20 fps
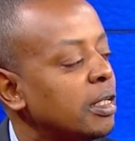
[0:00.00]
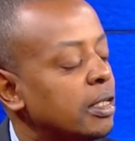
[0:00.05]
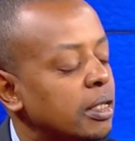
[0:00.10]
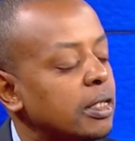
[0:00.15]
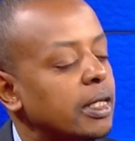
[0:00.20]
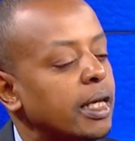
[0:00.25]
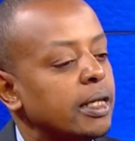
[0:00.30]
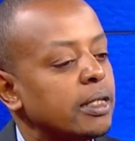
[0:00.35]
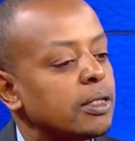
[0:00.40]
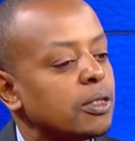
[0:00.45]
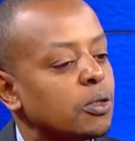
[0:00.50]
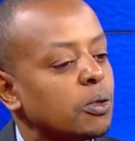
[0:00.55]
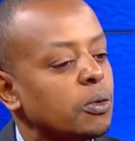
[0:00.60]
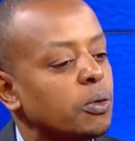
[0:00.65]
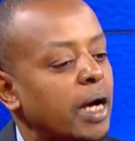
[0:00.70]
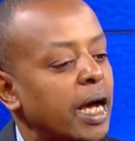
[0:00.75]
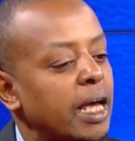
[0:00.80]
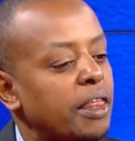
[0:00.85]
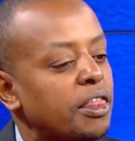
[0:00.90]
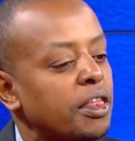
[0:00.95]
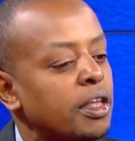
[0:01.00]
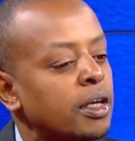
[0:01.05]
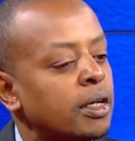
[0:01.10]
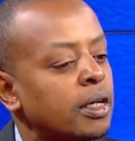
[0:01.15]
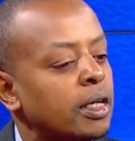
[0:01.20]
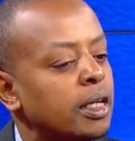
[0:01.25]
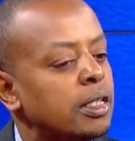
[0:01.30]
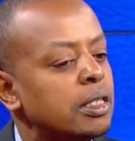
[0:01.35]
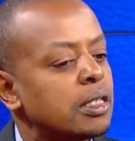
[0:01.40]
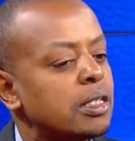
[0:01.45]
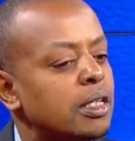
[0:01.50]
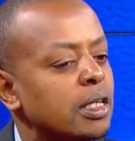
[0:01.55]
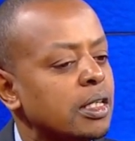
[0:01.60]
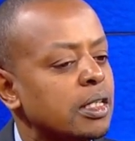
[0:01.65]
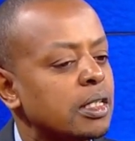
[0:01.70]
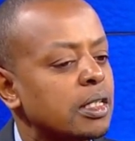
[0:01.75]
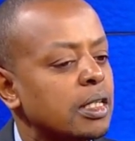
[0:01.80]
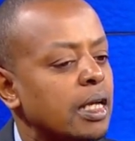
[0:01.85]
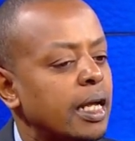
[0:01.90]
Yeah. So I think it's just